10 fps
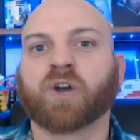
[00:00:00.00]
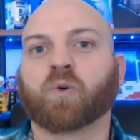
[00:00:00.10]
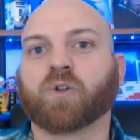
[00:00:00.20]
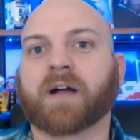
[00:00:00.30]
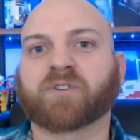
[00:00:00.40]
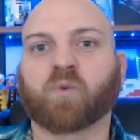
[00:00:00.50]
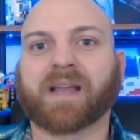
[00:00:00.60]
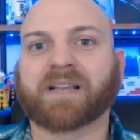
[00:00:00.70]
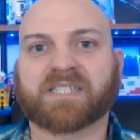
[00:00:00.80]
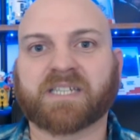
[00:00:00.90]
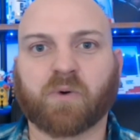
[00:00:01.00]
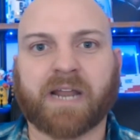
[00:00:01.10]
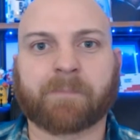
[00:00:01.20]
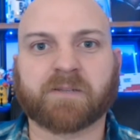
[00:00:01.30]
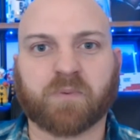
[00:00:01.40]
We'll have to wait and see what
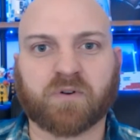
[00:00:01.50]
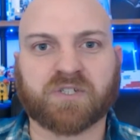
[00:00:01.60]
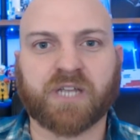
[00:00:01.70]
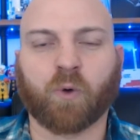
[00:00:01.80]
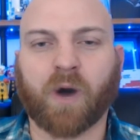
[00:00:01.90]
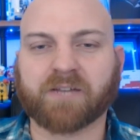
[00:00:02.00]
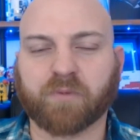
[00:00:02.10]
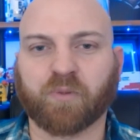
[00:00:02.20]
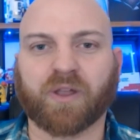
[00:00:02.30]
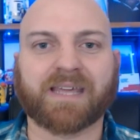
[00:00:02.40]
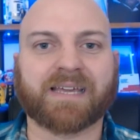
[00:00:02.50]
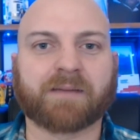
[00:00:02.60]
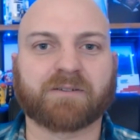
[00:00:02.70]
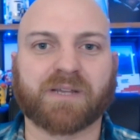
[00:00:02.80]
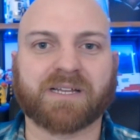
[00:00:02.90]
happens personnel-wise, but plenty of
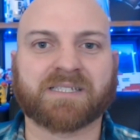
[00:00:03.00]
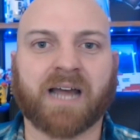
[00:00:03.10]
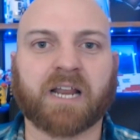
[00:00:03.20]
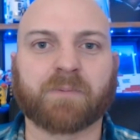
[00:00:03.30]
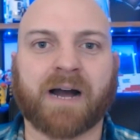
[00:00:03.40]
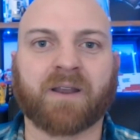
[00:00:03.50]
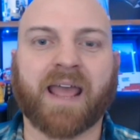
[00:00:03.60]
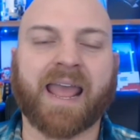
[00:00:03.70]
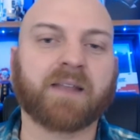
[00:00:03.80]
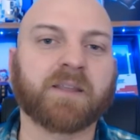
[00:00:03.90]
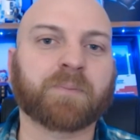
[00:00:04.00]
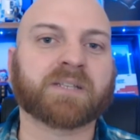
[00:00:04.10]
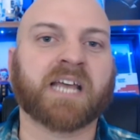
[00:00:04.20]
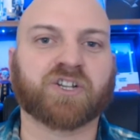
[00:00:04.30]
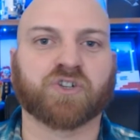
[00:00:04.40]
games to be excited about and the
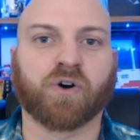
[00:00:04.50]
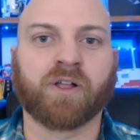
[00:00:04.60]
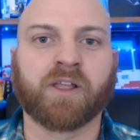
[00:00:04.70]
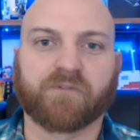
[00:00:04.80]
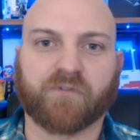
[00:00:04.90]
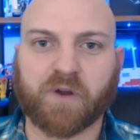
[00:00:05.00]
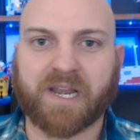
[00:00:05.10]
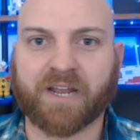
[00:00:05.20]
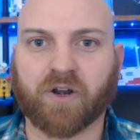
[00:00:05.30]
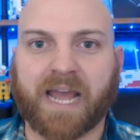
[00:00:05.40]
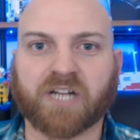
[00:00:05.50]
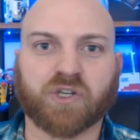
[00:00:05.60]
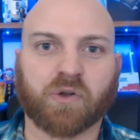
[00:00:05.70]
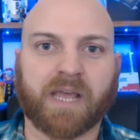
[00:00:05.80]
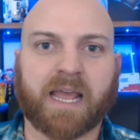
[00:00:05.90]
potential for an
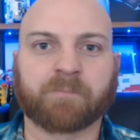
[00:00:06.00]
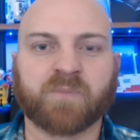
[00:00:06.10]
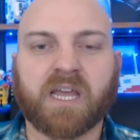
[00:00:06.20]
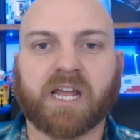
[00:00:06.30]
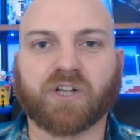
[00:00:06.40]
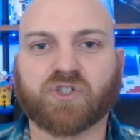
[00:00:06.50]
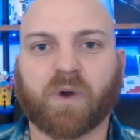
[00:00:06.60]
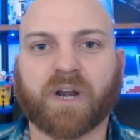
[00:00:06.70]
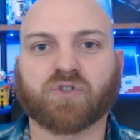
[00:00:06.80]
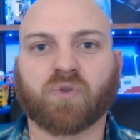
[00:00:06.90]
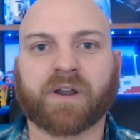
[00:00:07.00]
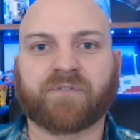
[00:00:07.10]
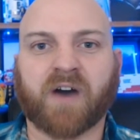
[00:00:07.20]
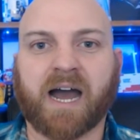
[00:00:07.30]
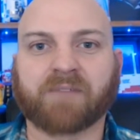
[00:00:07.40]
international game in
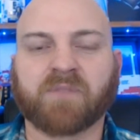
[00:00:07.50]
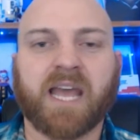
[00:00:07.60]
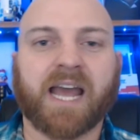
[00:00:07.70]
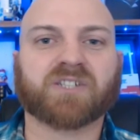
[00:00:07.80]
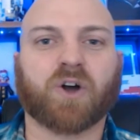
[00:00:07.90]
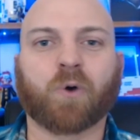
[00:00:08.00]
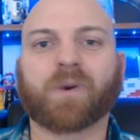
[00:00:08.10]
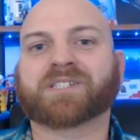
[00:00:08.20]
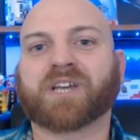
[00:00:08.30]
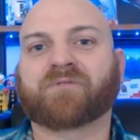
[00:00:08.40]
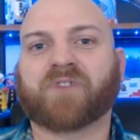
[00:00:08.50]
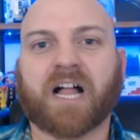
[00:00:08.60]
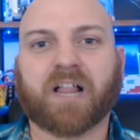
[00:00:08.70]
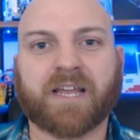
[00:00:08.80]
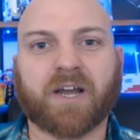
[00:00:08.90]
2025. As always, you can
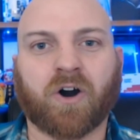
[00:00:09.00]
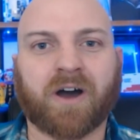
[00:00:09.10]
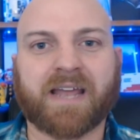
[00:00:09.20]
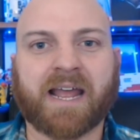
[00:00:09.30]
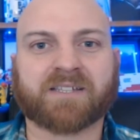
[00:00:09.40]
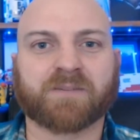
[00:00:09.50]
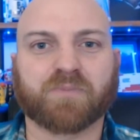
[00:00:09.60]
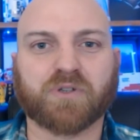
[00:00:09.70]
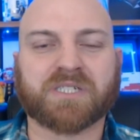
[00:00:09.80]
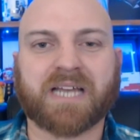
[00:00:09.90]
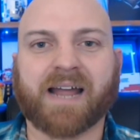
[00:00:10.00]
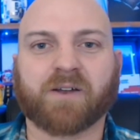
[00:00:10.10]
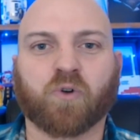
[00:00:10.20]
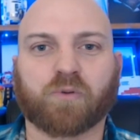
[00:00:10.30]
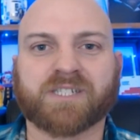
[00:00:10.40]
follow me on X and Blue Sky at
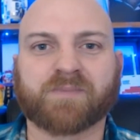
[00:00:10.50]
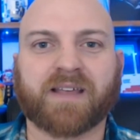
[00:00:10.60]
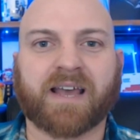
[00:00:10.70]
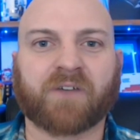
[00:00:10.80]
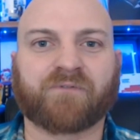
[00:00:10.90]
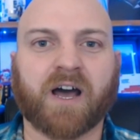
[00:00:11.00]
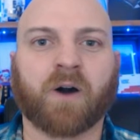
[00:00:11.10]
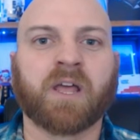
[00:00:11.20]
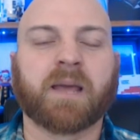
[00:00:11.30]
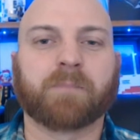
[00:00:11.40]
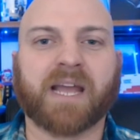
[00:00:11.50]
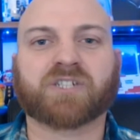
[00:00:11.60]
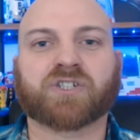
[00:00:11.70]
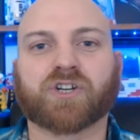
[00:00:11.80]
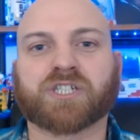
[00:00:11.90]
Corbin Smith NFL. Make
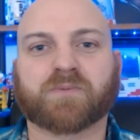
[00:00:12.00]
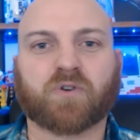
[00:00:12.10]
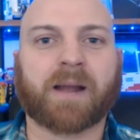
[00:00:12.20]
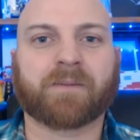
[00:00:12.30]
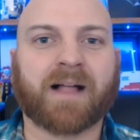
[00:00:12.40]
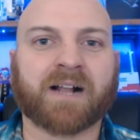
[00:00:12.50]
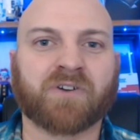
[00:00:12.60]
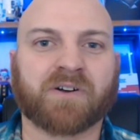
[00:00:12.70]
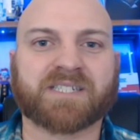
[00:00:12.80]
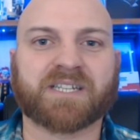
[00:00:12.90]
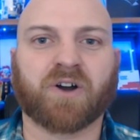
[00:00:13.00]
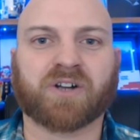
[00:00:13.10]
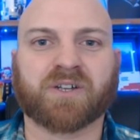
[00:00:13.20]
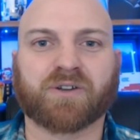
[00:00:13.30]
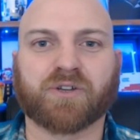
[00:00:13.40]
sure to subscribe to Locked On
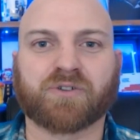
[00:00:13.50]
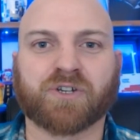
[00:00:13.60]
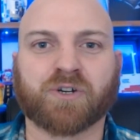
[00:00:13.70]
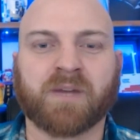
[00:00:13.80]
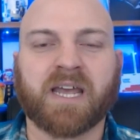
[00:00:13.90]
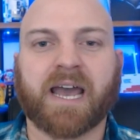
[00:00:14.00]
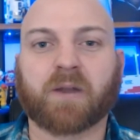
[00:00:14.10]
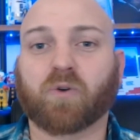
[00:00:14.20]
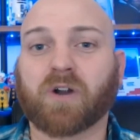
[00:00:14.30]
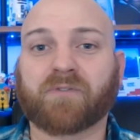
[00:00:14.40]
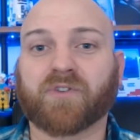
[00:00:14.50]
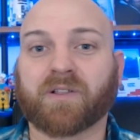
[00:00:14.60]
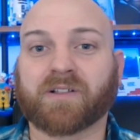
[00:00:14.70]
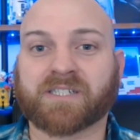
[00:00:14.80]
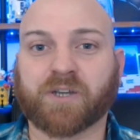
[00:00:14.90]
Seahawks on YouTube and wherever you
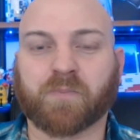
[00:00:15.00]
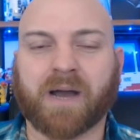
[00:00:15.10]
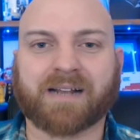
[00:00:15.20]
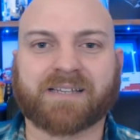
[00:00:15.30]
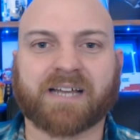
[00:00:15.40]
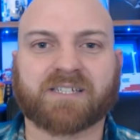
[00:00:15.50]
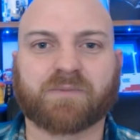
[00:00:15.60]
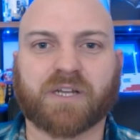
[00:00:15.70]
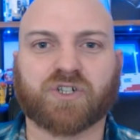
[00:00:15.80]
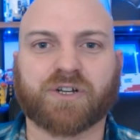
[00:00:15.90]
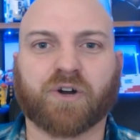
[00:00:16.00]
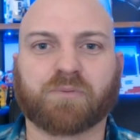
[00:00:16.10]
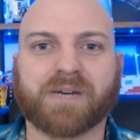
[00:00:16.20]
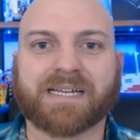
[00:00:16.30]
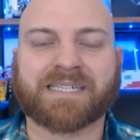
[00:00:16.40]
listen to your podcast to make sure you
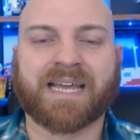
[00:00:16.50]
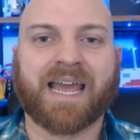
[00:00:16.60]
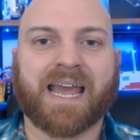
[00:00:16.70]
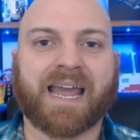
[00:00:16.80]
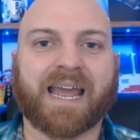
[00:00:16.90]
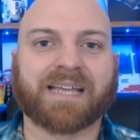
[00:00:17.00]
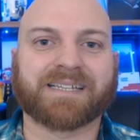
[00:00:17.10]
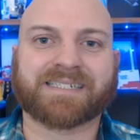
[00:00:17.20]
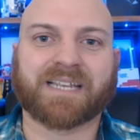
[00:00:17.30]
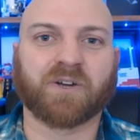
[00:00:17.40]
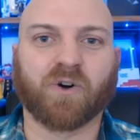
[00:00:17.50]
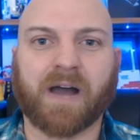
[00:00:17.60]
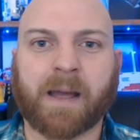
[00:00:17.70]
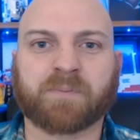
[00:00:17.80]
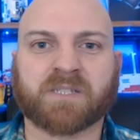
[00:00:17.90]
don't miss a single
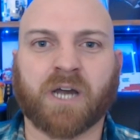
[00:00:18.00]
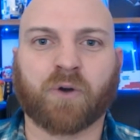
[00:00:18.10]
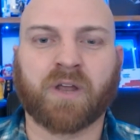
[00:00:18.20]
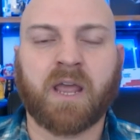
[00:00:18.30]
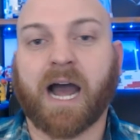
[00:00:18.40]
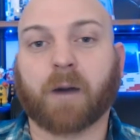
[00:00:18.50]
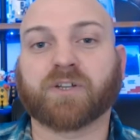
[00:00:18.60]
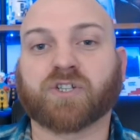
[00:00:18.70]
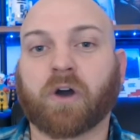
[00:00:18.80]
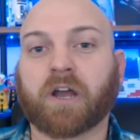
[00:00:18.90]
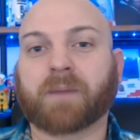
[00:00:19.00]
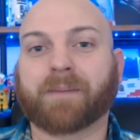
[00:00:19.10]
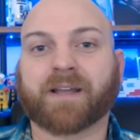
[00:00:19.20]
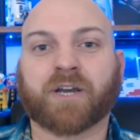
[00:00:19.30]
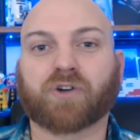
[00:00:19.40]
episode. I'll be joined by
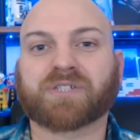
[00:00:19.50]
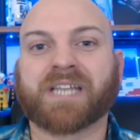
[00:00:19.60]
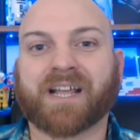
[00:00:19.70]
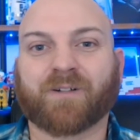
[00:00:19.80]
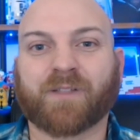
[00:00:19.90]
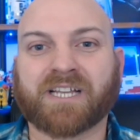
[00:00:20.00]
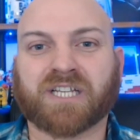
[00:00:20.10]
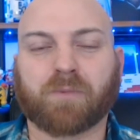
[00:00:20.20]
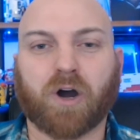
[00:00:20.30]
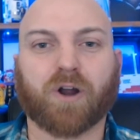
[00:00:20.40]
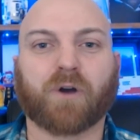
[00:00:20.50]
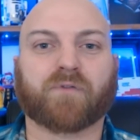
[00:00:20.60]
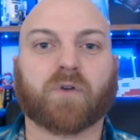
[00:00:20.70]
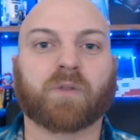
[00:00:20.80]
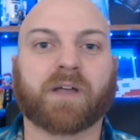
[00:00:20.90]
my co-host Nick Lee tomorrow
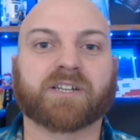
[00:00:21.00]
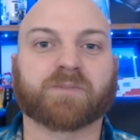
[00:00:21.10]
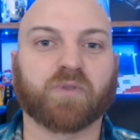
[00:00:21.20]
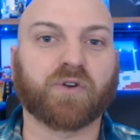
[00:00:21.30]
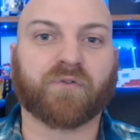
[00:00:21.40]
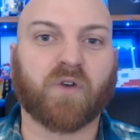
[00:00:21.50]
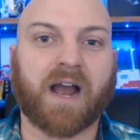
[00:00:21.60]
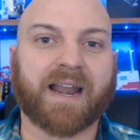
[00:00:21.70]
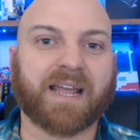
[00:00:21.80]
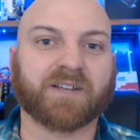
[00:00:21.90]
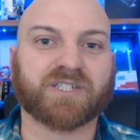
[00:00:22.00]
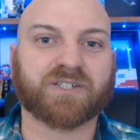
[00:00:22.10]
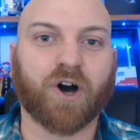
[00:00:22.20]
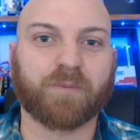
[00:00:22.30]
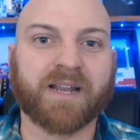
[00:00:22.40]
for our latest Blue Friday
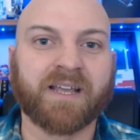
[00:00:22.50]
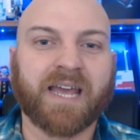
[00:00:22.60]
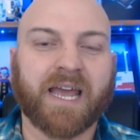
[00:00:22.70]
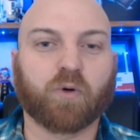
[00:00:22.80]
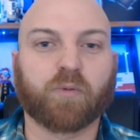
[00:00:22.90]
installment, and we'll